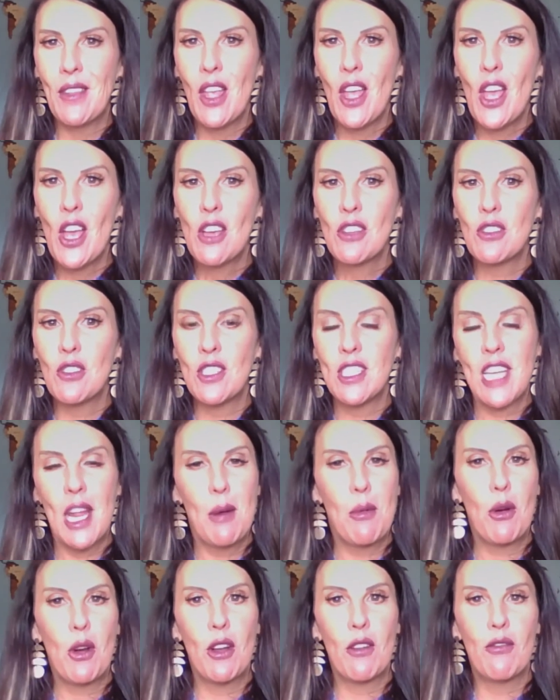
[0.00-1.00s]
So today
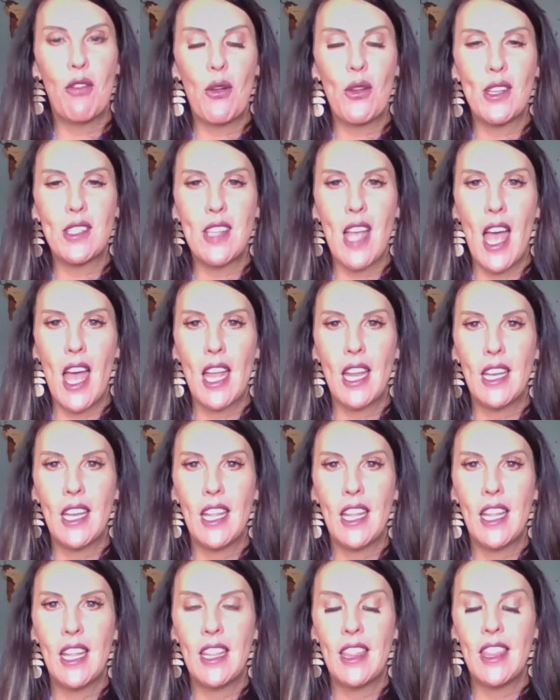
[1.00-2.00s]
we're going to focus on
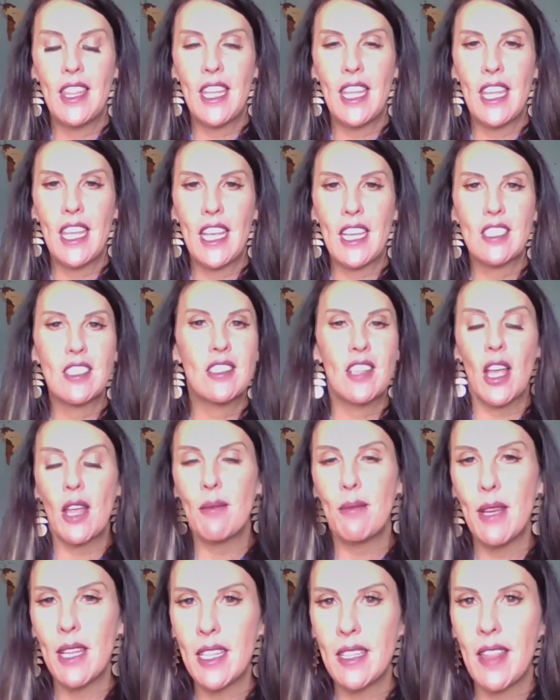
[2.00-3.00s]
the
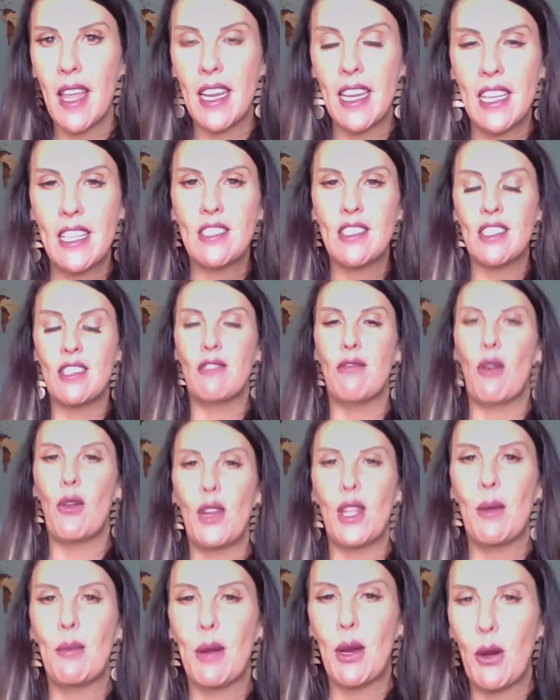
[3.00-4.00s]
excitement that is the
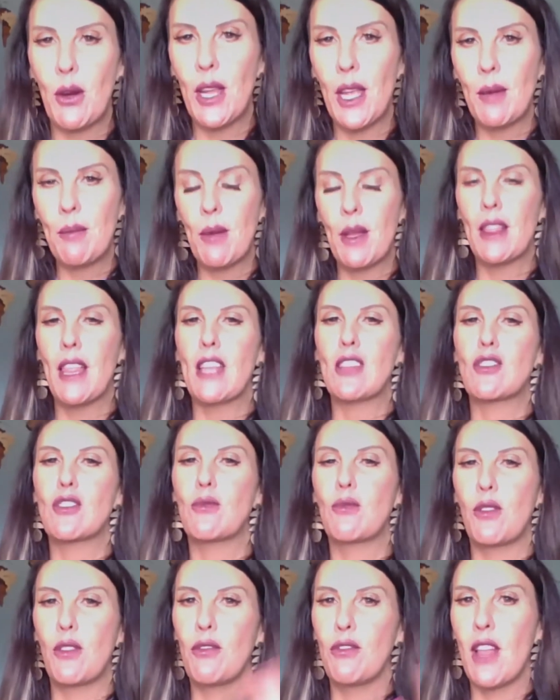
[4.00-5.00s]
Devonian period, but let's
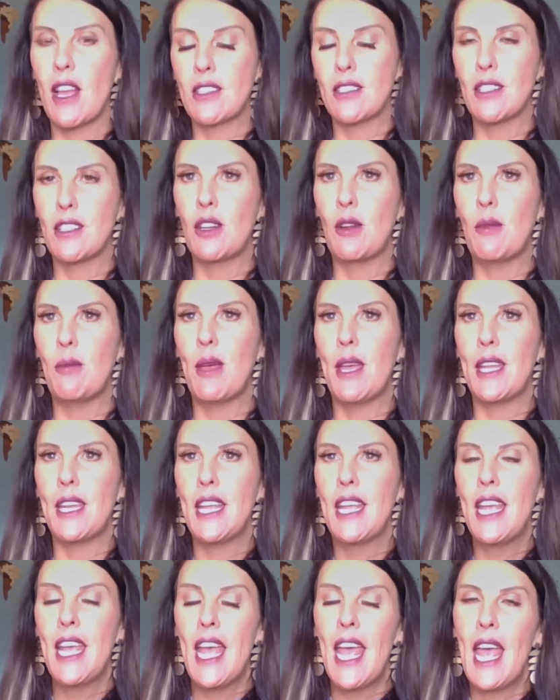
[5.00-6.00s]
reflect a little bit
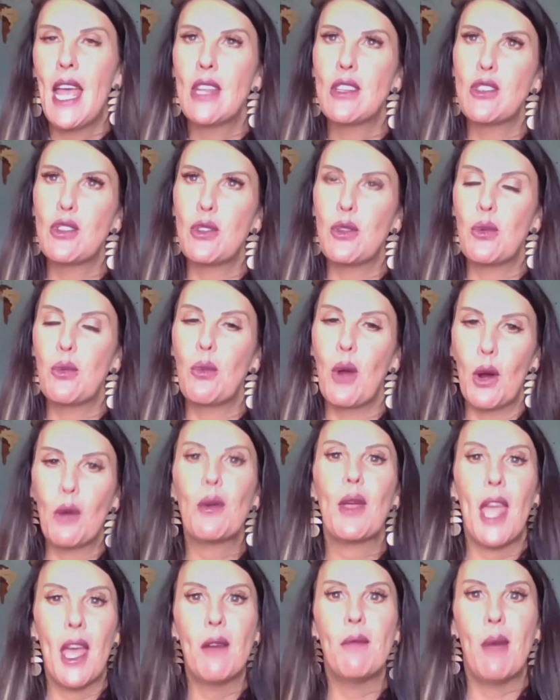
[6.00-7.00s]
to where
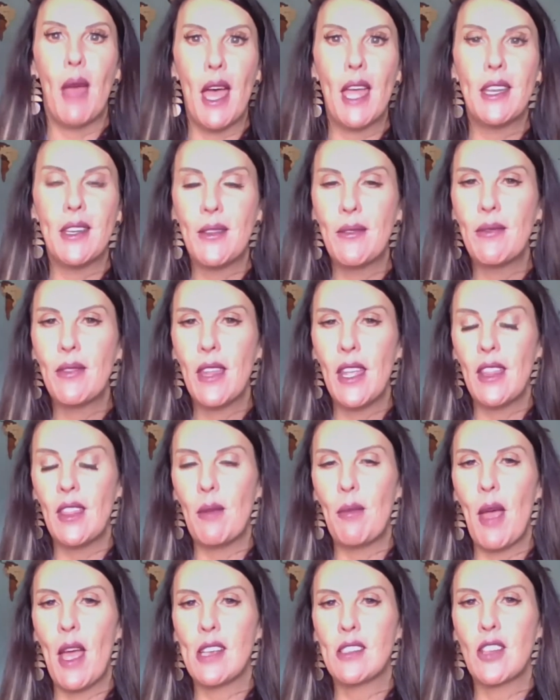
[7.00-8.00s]
we have been in the
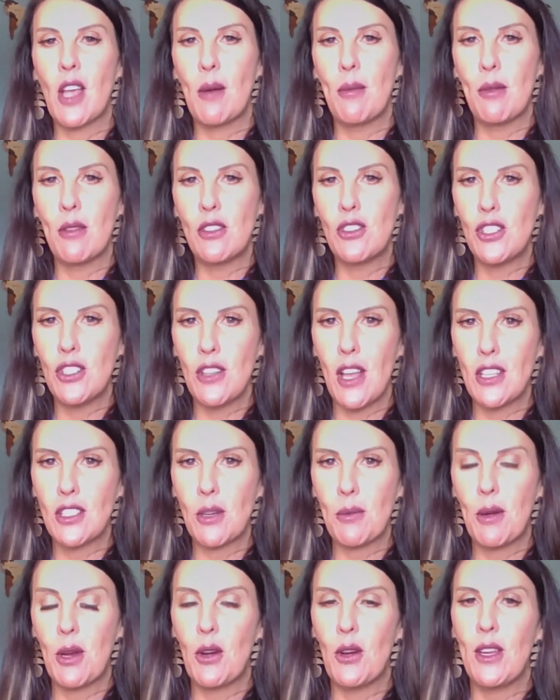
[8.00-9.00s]
past couple of geologic
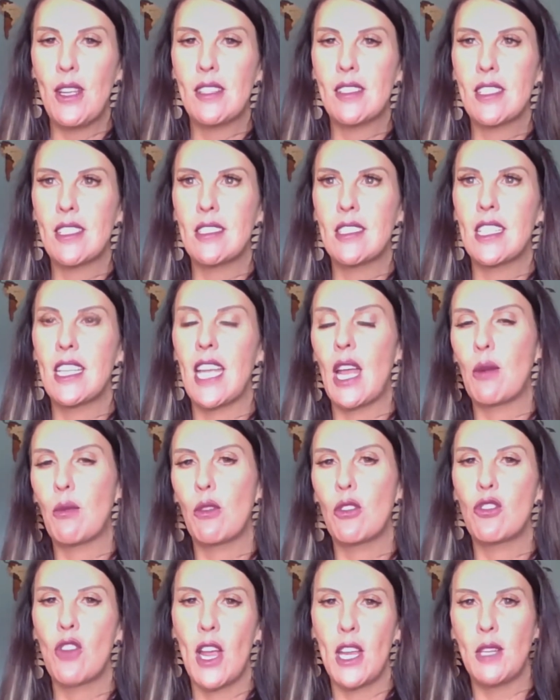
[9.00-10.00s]
periods, because again,
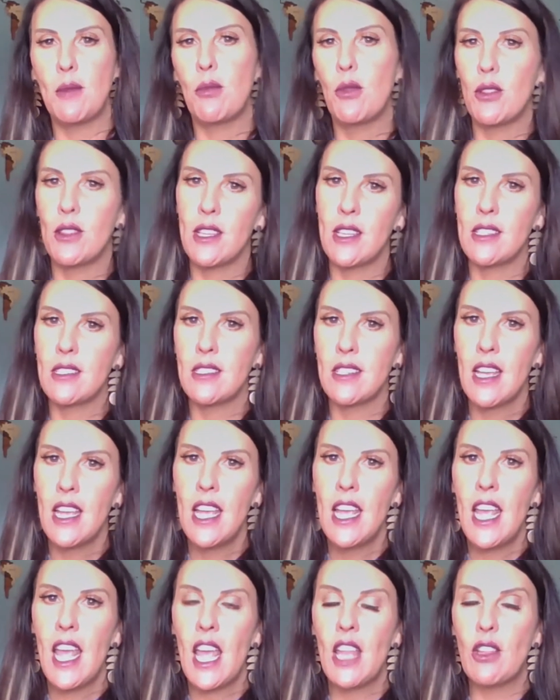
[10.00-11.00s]
we're trying to put this
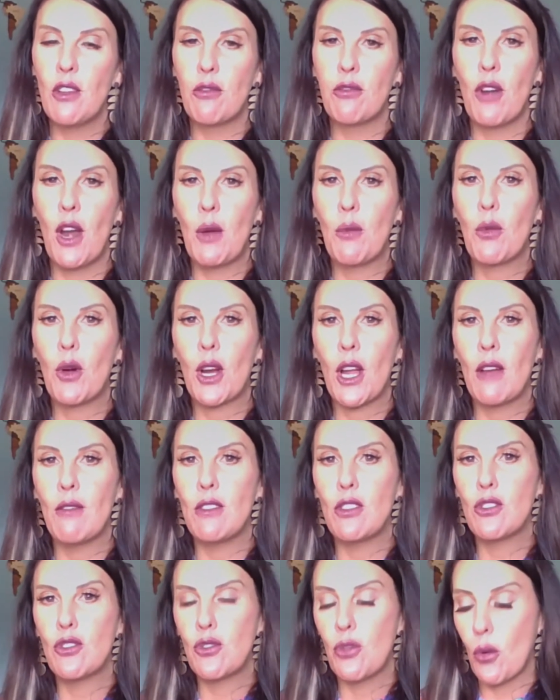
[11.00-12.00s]
in the framework of a
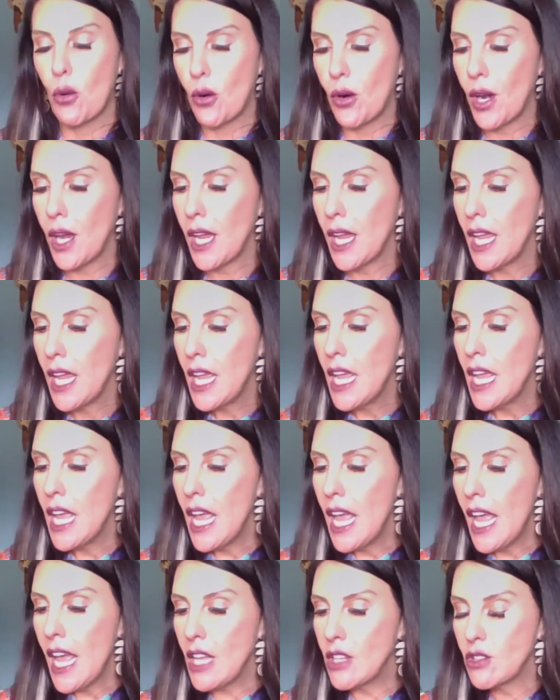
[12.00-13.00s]
story.
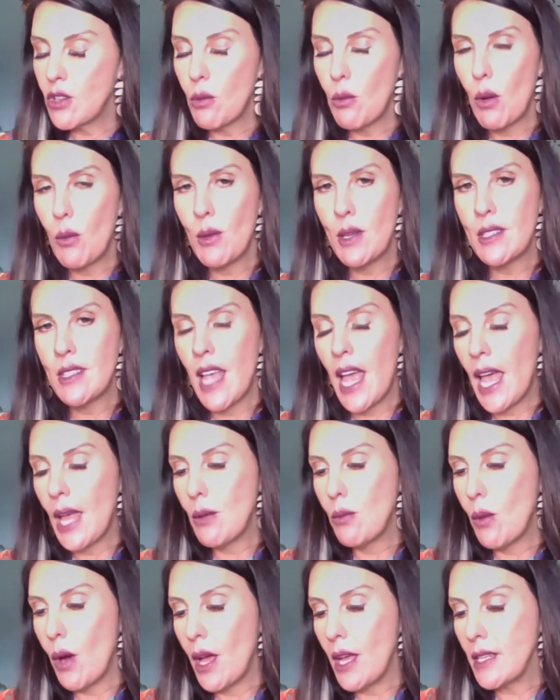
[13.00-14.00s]
And so what we
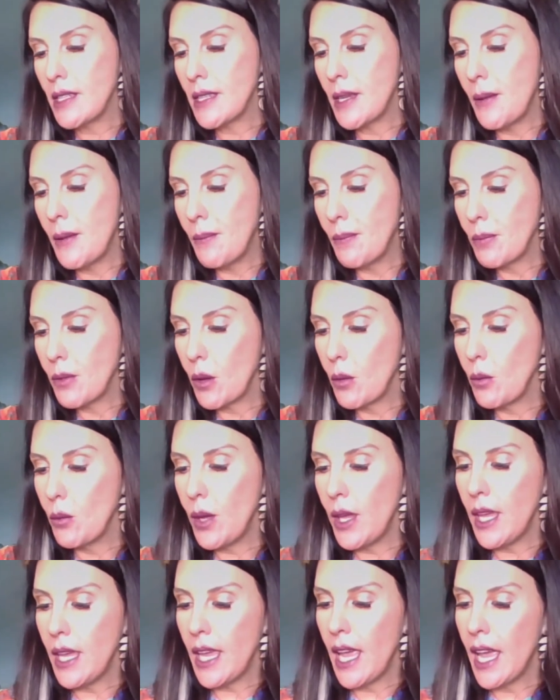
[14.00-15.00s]
said was
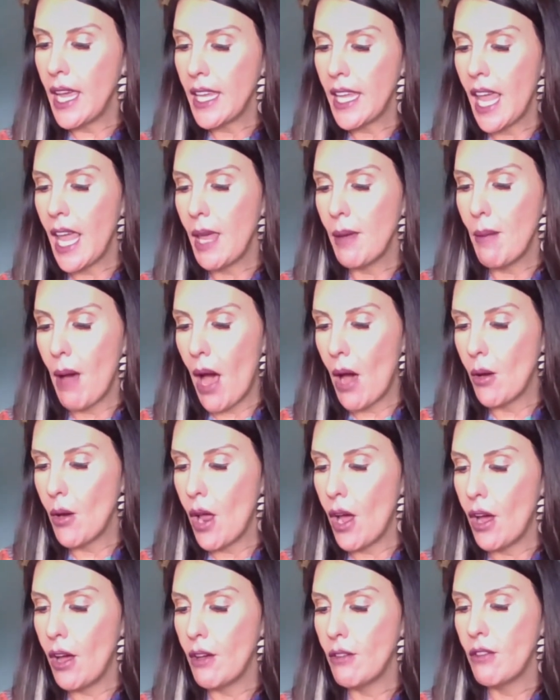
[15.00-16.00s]
we came out
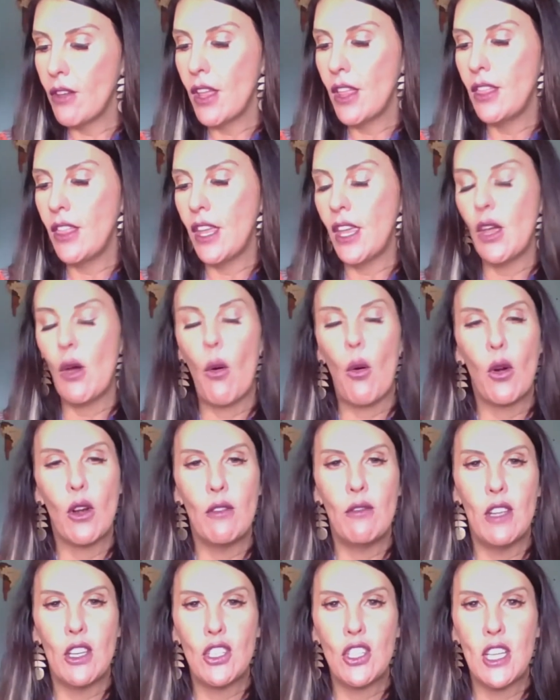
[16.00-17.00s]
of the
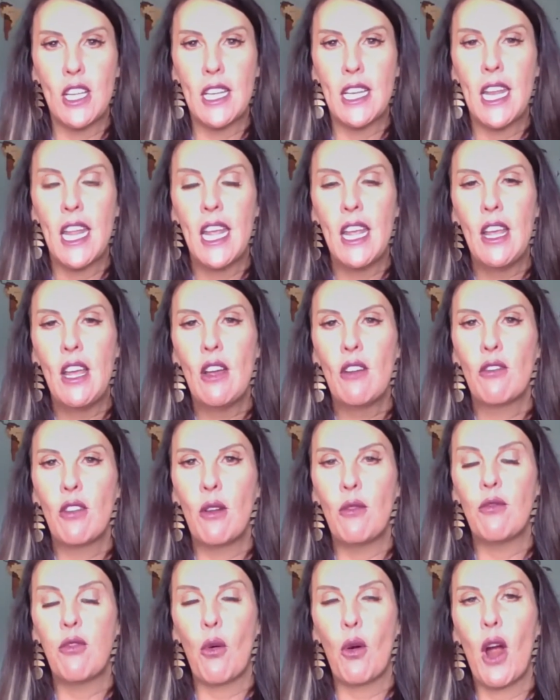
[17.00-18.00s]
Ordovician
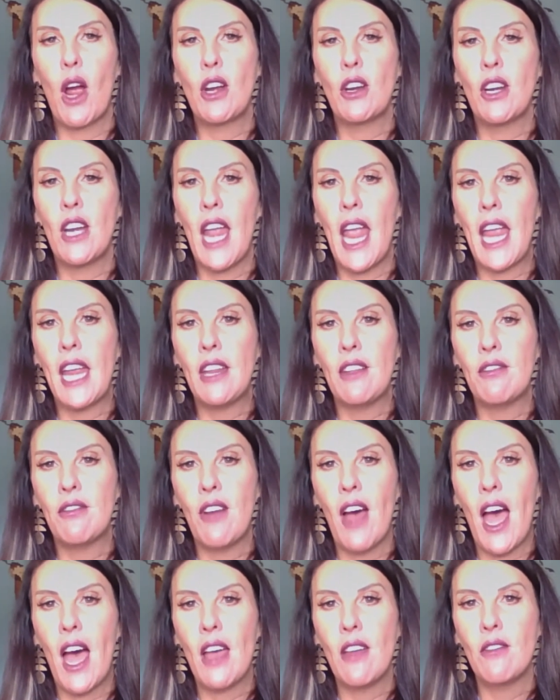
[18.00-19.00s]
from
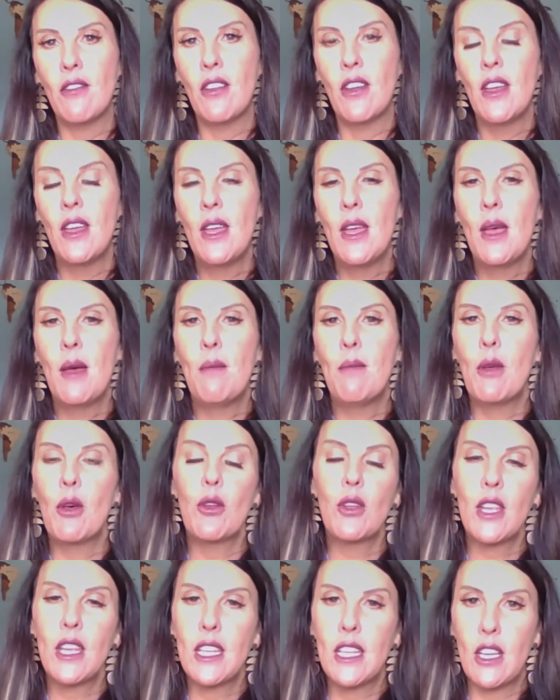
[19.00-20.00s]
485
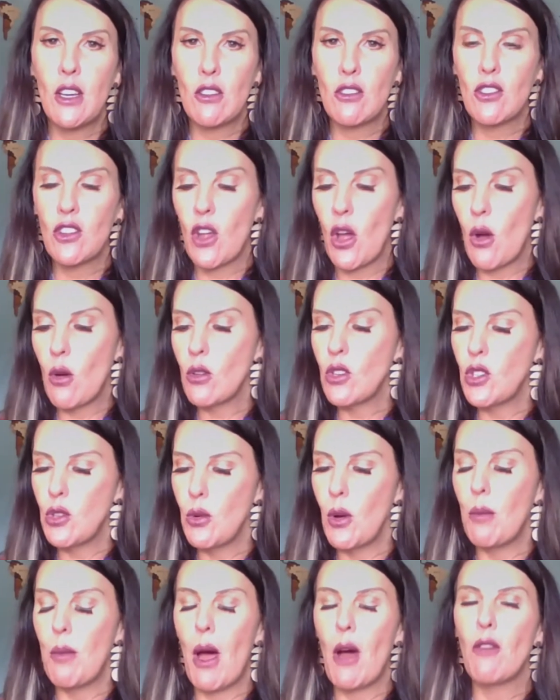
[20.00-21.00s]
million years ago to
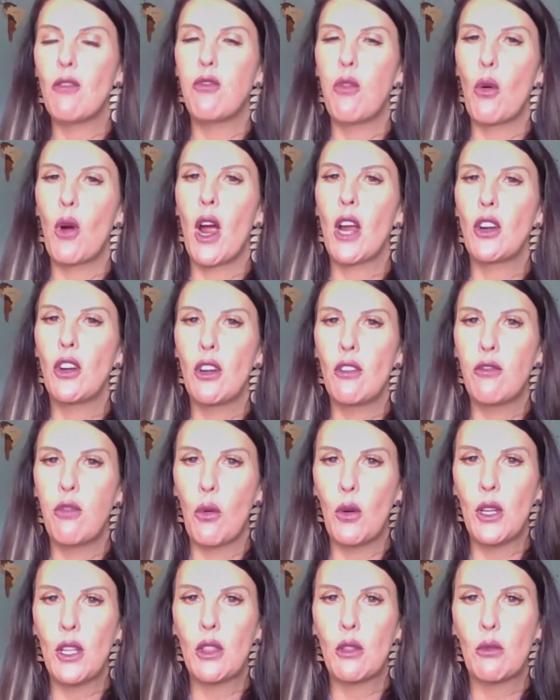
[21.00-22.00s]
about
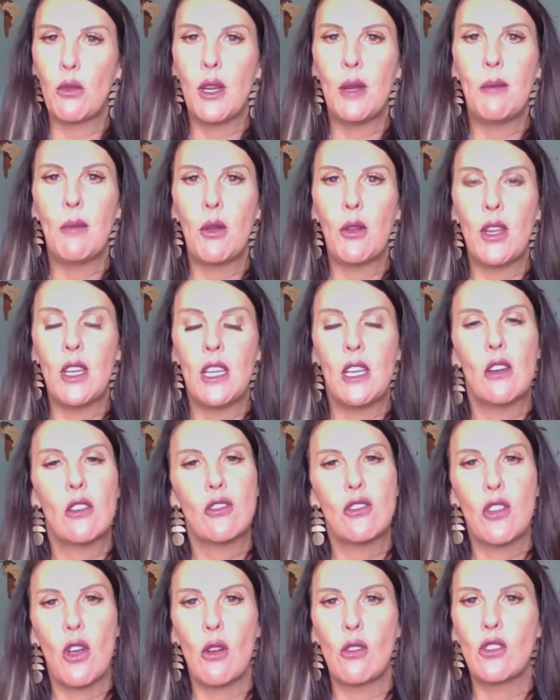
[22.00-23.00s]
443 million years
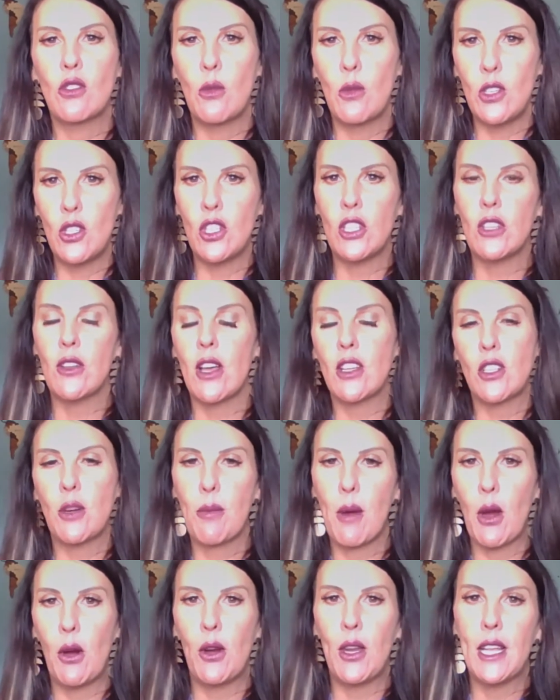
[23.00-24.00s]
ago. So a geologic
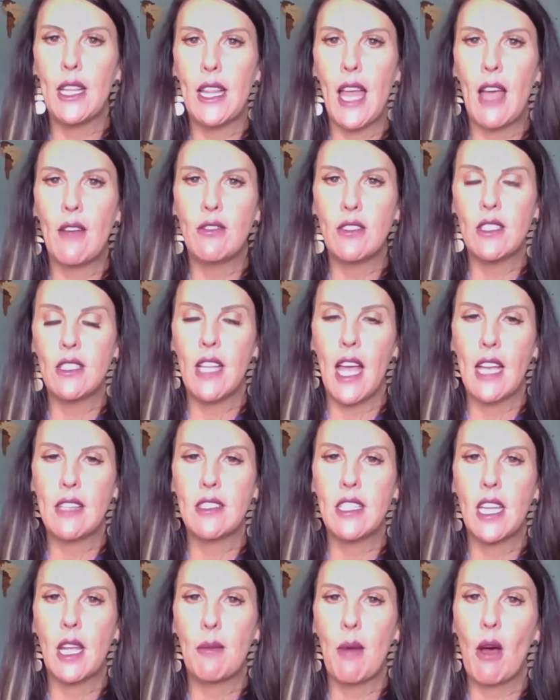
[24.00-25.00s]
period
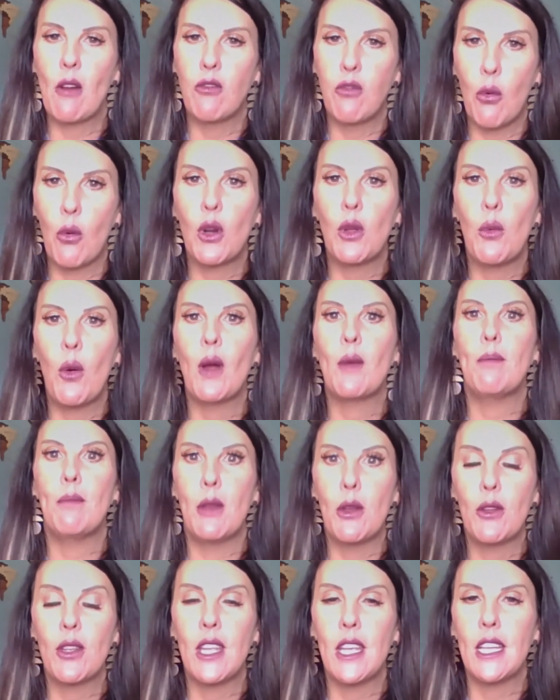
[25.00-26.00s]
lasting about 41
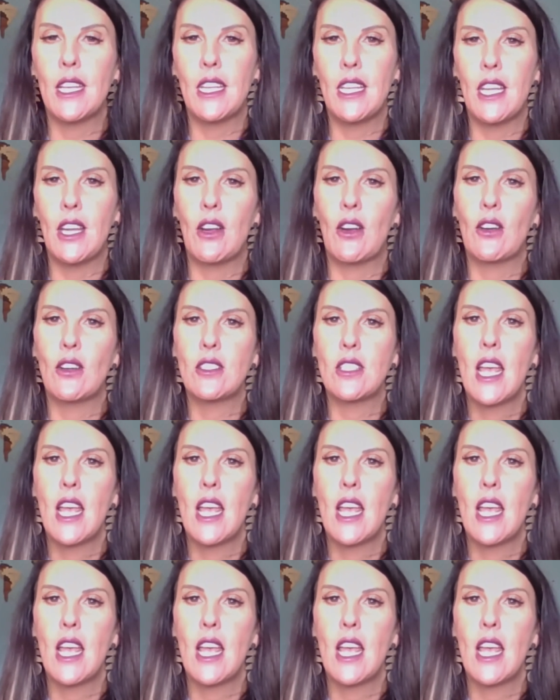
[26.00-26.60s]
million years.